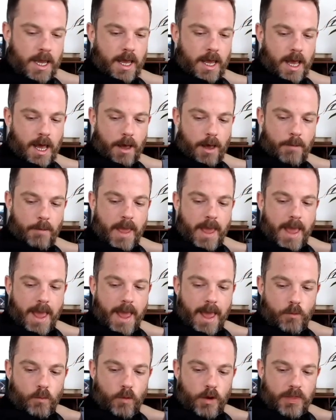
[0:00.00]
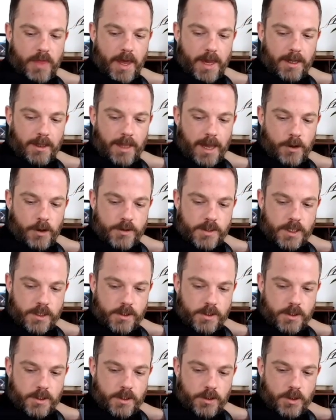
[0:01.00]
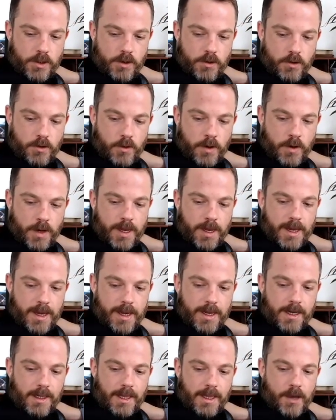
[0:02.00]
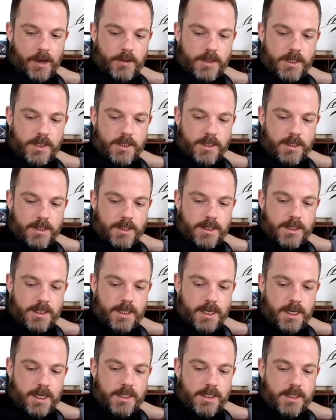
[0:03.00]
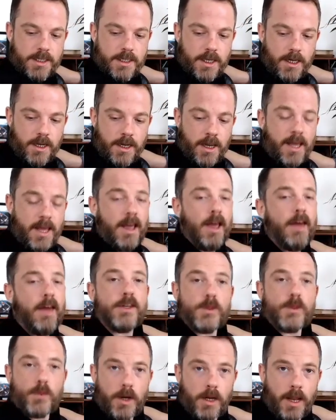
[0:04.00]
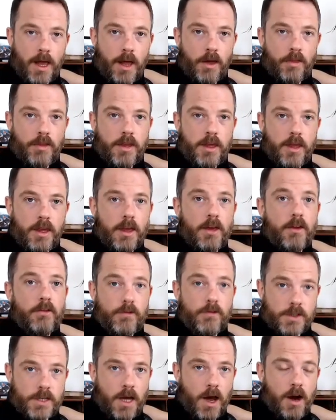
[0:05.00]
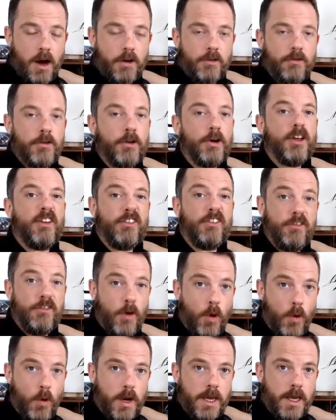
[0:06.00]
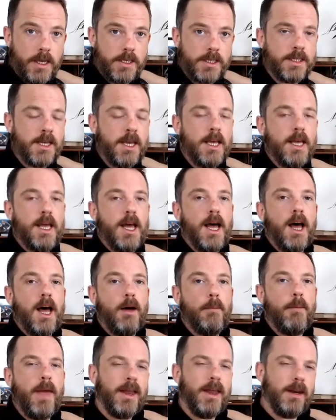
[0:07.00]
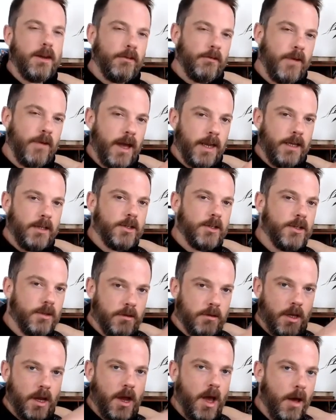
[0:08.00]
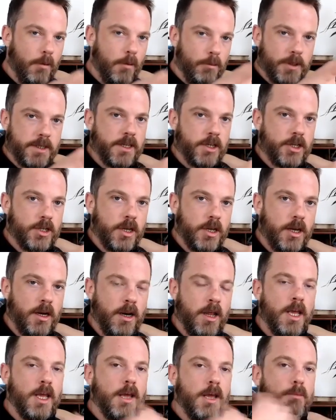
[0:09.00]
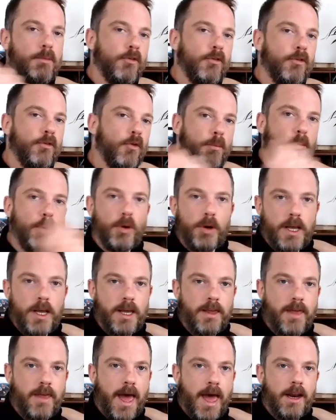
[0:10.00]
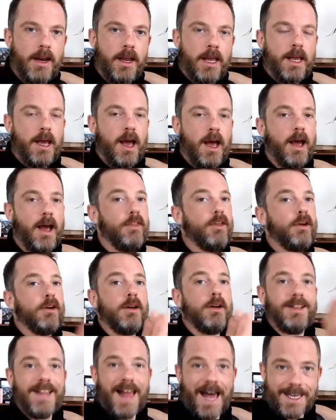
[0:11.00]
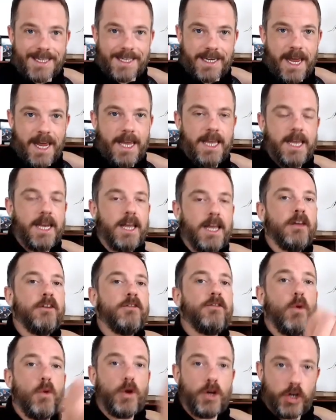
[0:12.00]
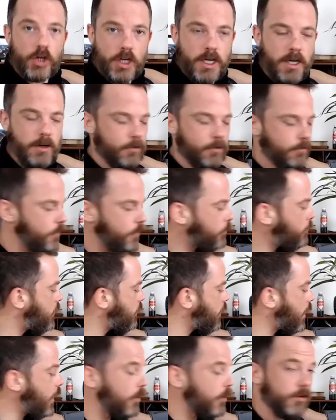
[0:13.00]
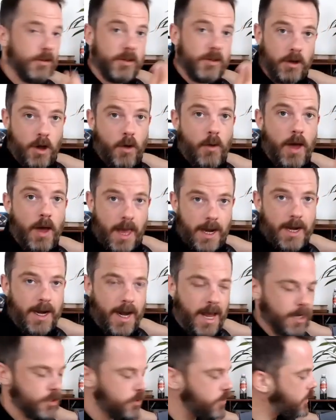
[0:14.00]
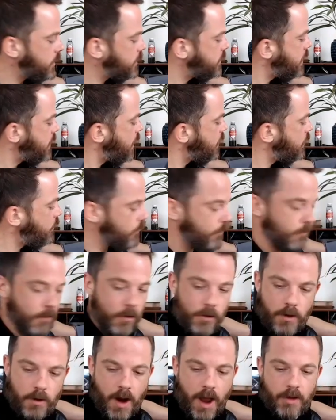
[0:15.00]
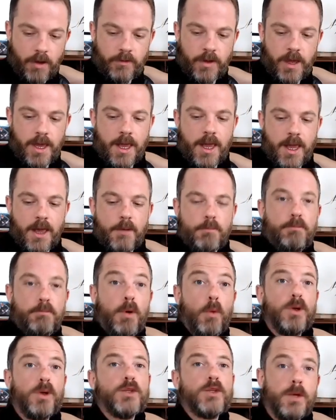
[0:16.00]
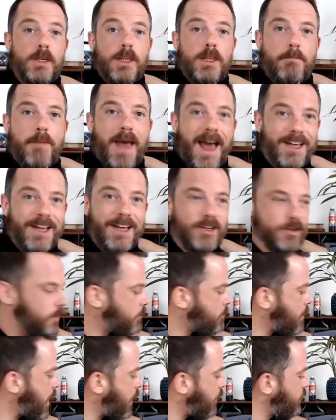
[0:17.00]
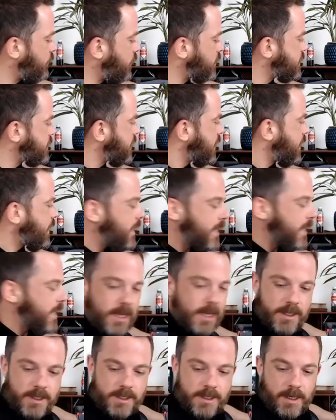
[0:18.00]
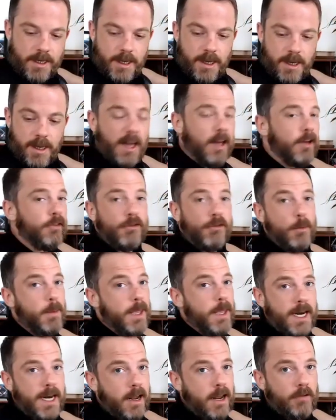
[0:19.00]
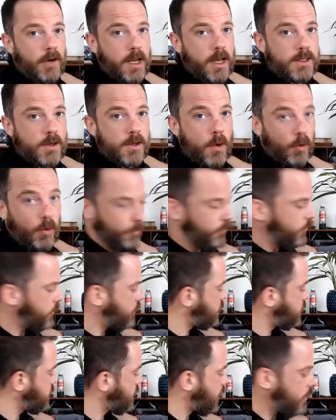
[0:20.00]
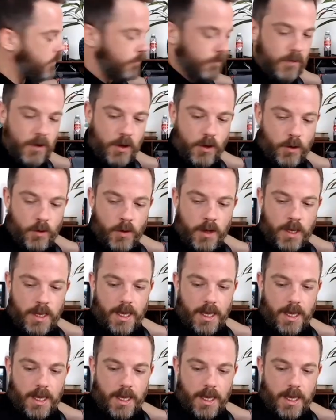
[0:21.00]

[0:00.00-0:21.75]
And what that allows us to do, it allows us to see the scene, and this would allow the photographer to focus and to fine-tune the composition before putting that either glass negative or sheet film in there to go ahead and actually take the photograph. But what's really magical about this is, for me, it never gets old, this kind of view.